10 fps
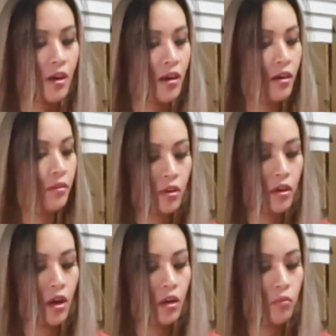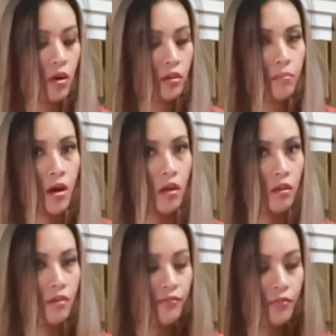Wow, I got a water
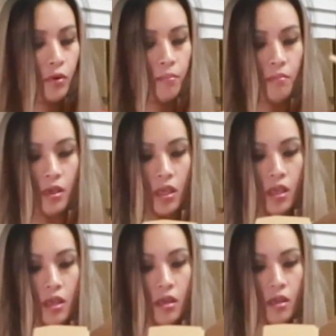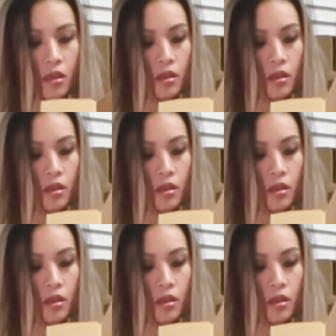bottle for me.